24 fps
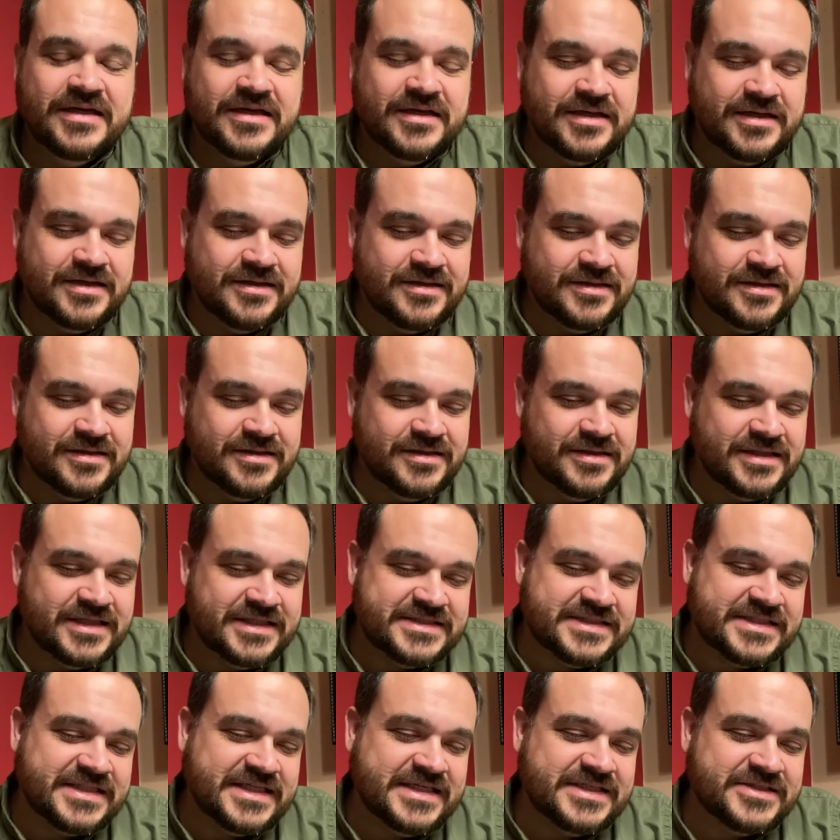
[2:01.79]
You know,
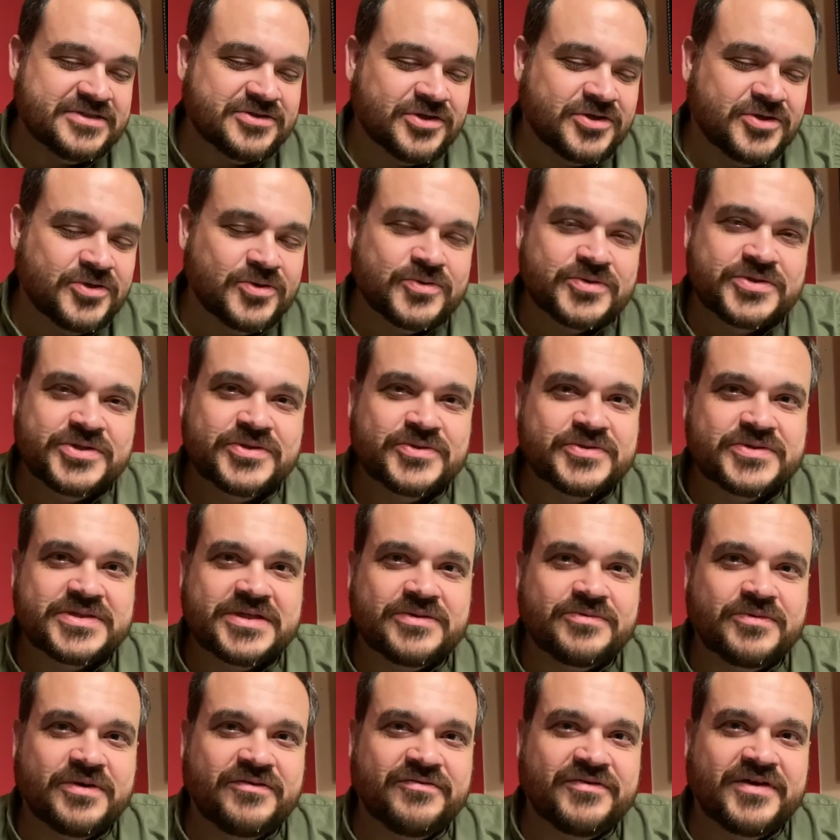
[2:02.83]
these things are cool tools
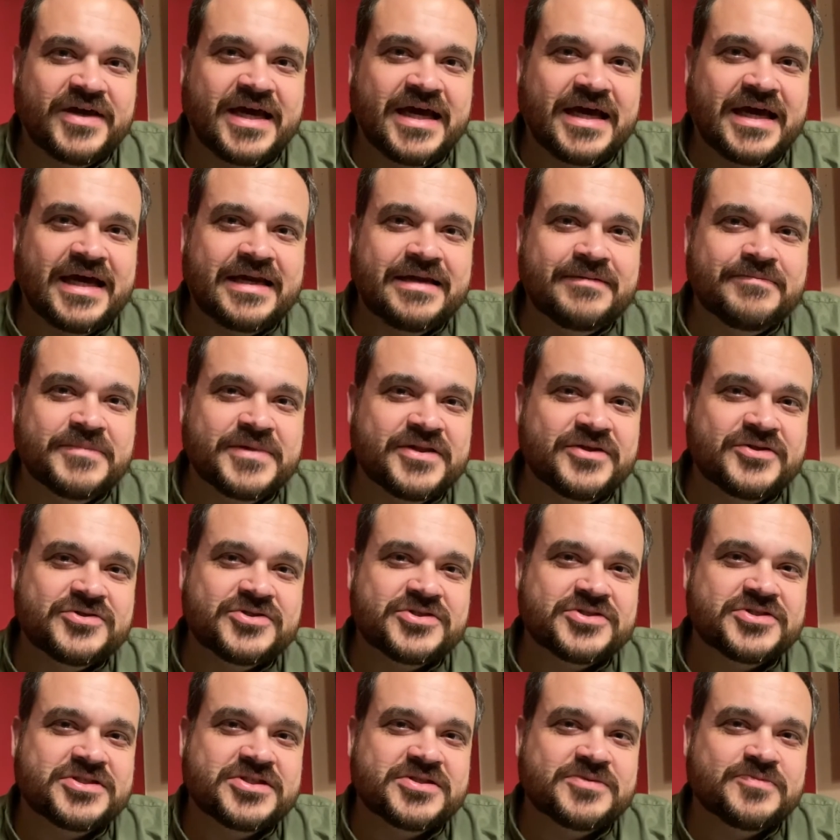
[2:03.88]
that we've got, but they're
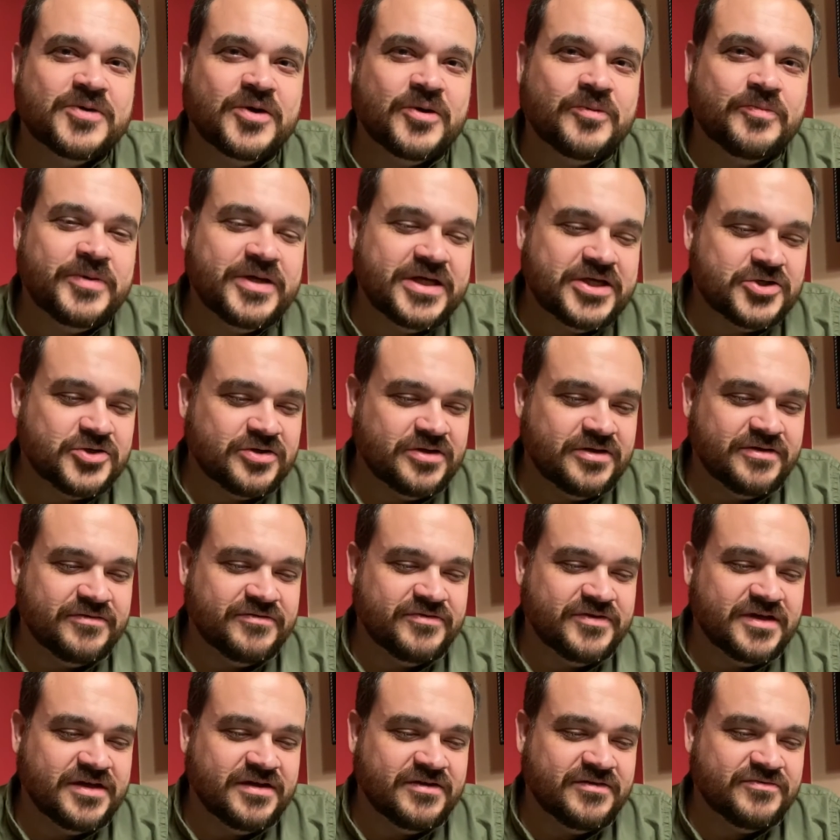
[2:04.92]
just a small picture
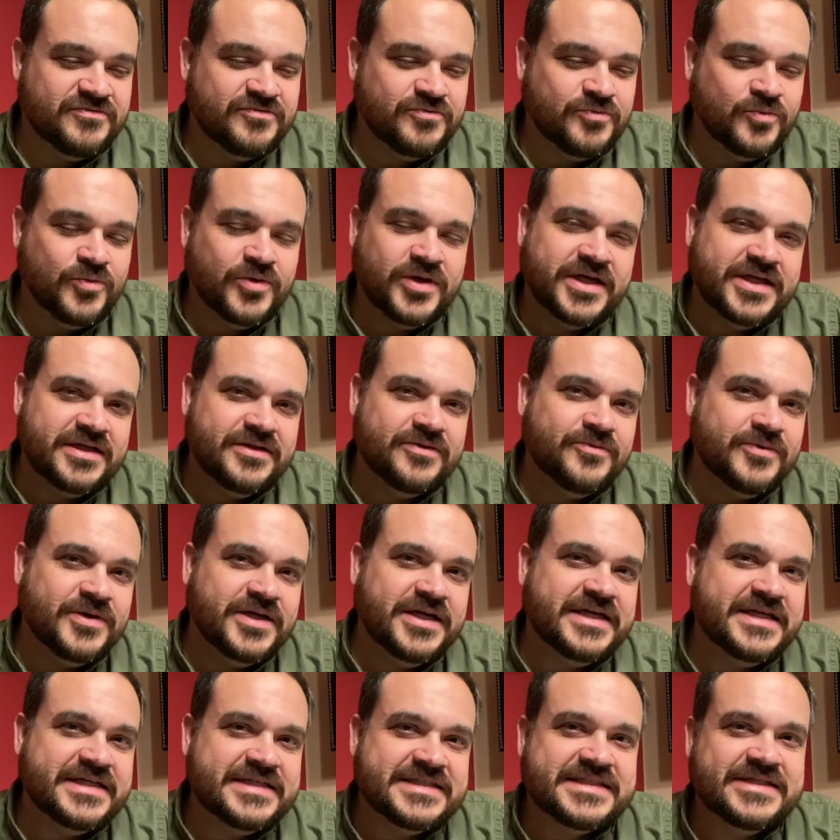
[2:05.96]
of what
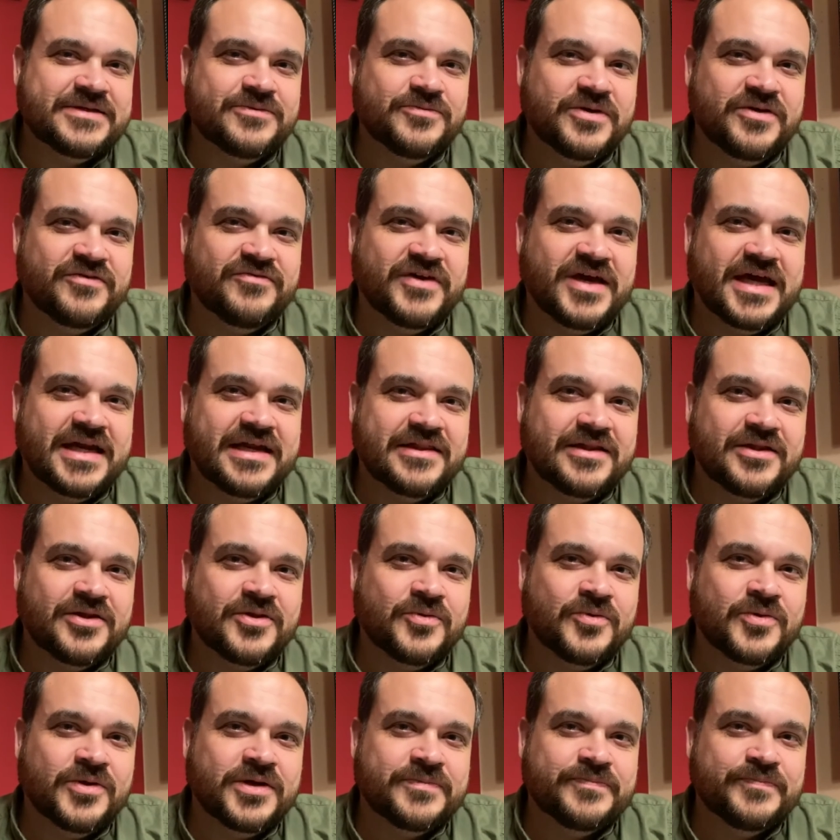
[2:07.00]
it is that we've got in the
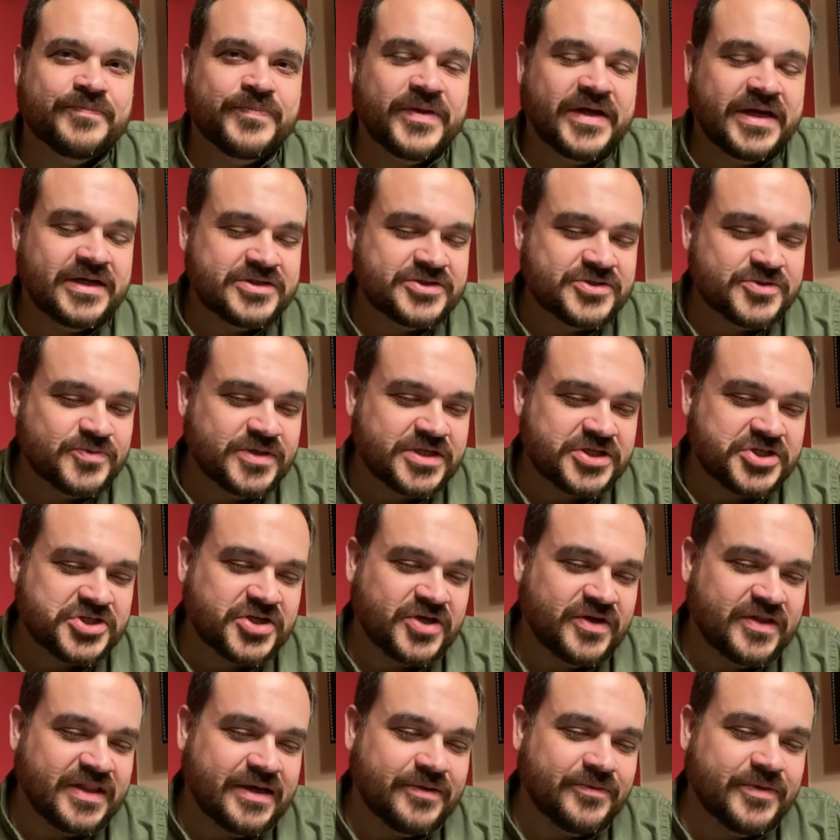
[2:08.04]
Lord. And I just want to
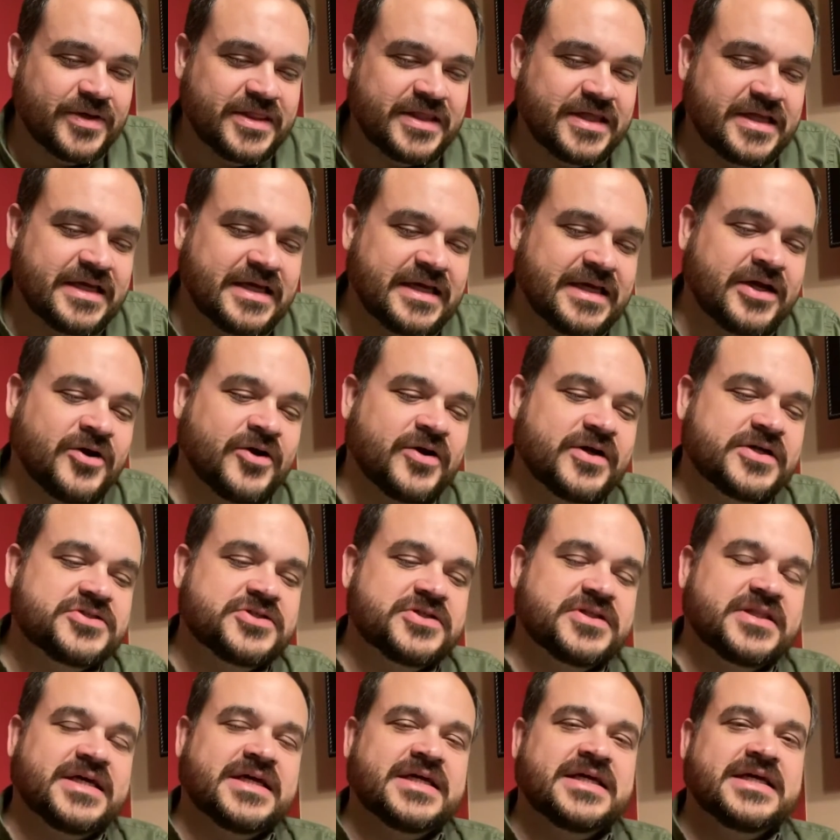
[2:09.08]
share that with you to encourage
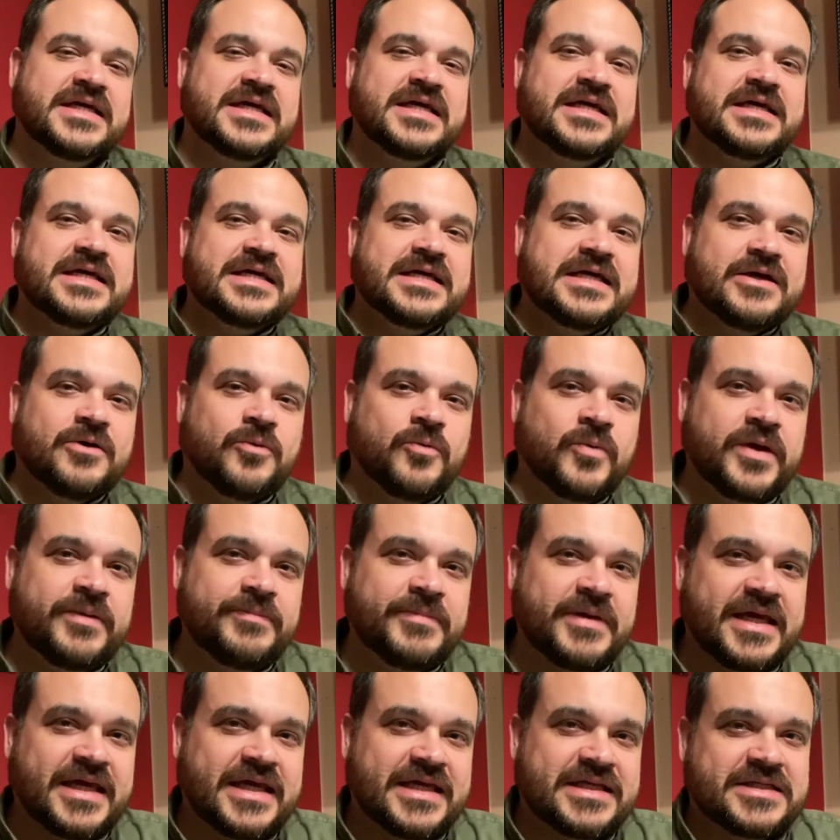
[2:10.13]
you that we
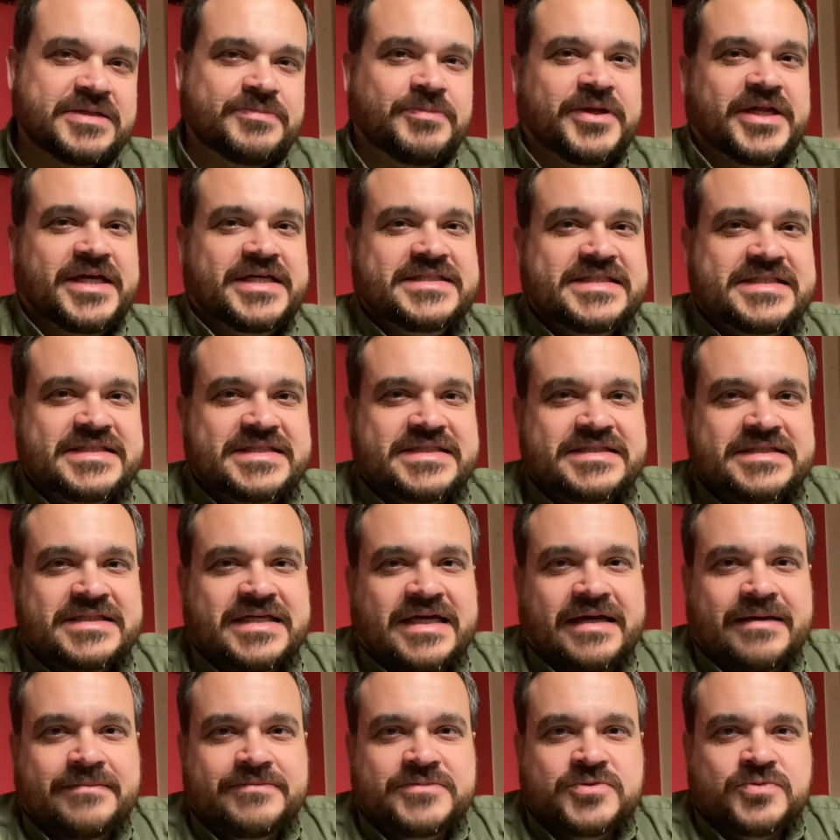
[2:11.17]
may get to places and
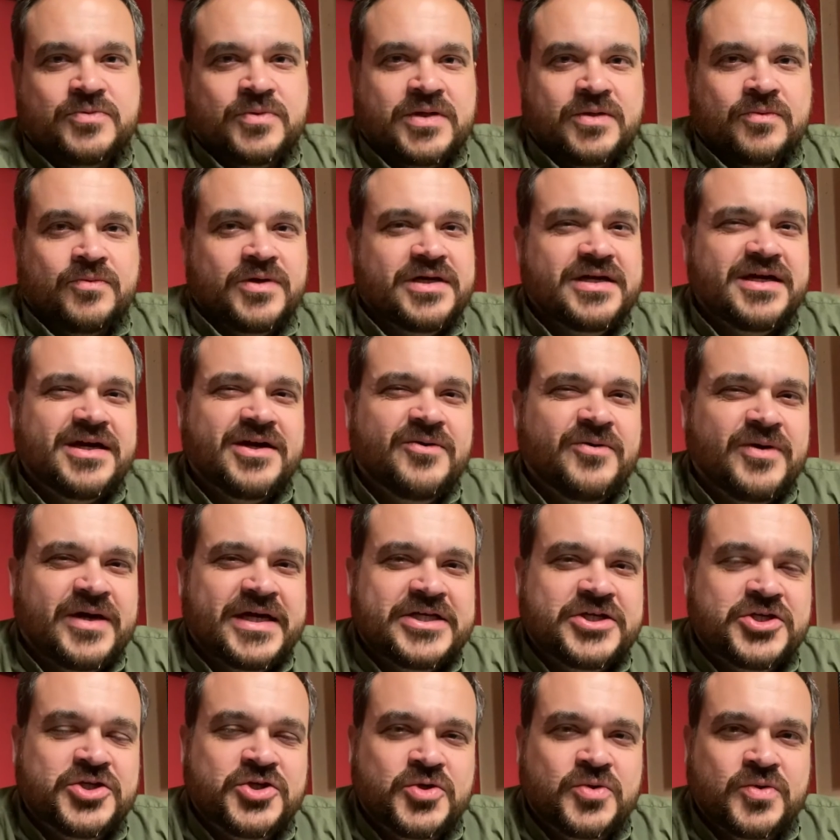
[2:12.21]
times where we're not
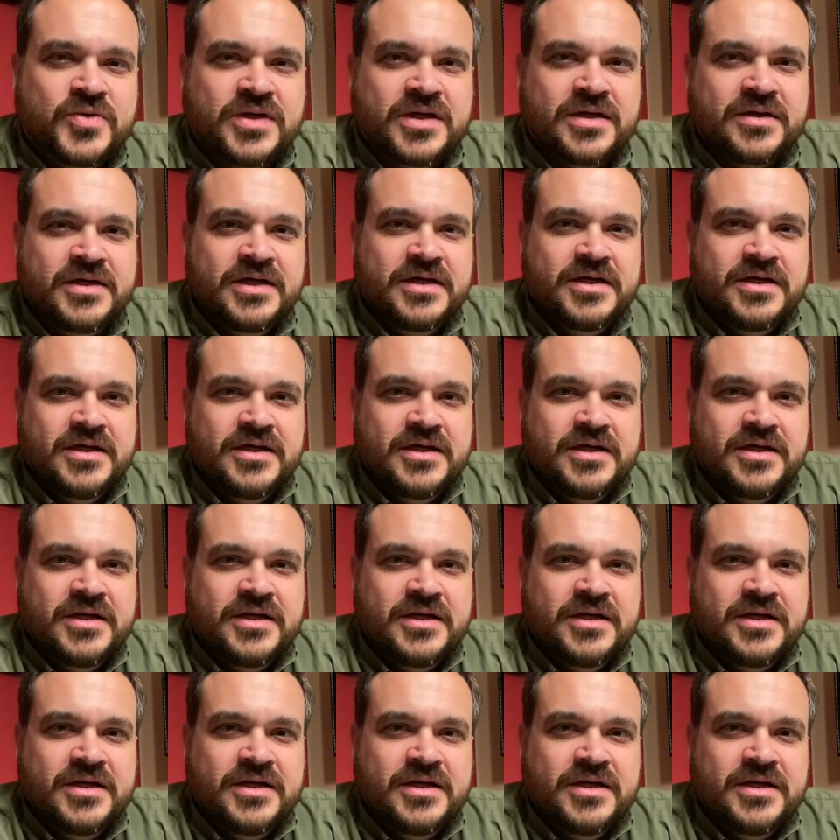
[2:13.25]
quite sure